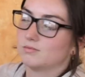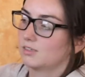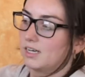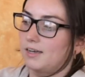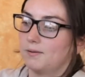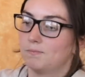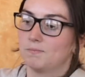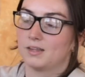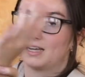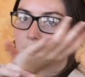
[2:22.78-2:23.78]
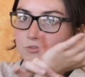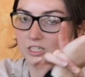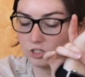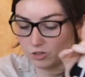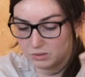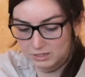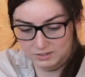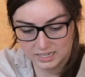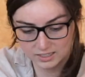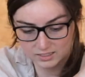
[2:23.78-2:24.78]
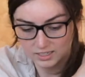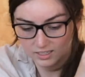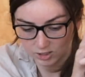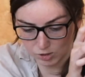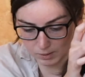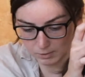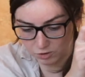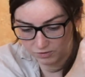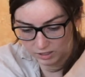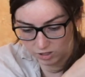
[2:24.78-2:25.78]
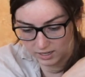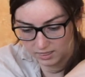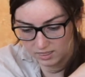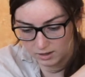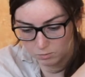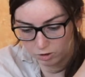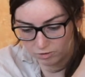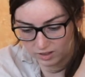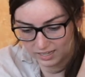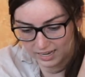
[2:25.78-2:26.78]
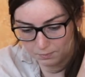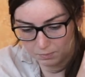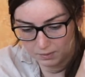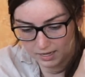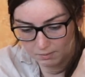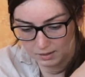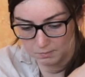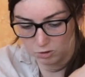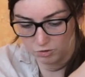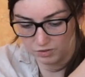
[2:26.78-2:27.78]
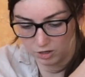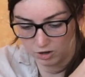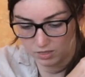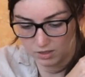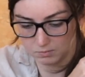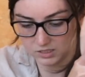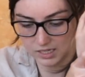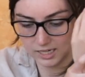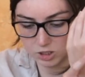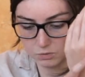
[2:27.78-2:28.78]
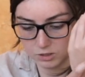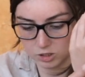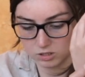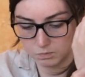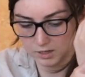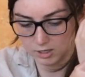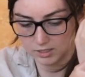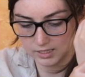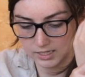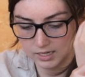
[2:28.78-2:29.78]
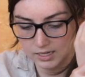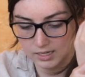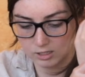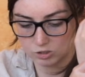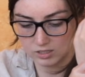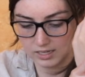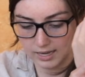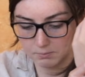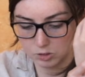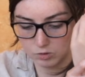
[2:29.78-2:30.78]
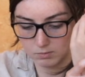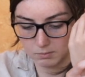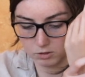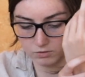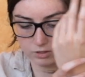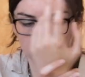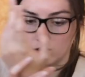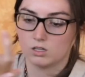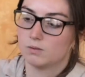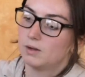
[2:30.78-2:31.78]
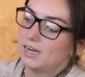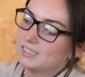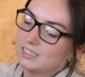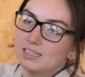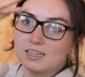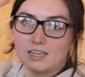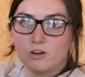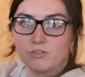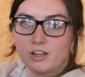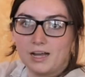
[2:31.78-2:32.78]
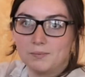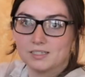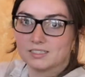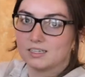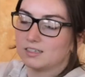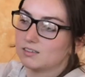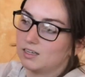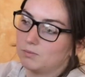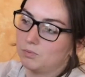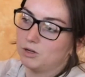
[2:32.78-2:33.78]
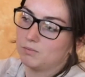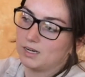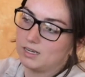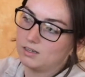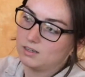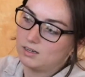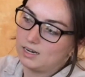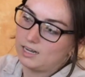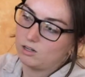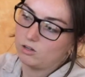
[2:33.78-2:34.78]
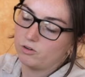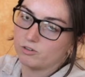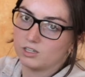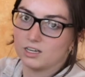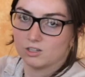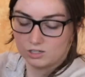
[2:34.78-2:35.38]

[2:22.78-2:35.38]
Okay, I can reach all the way around. So my middle finger and thumb overlap a bit. My middle finger and thumb touch, but just barely. There's a gap between my middle finger and thumb. I say that they overlap because I can like put my nail over the other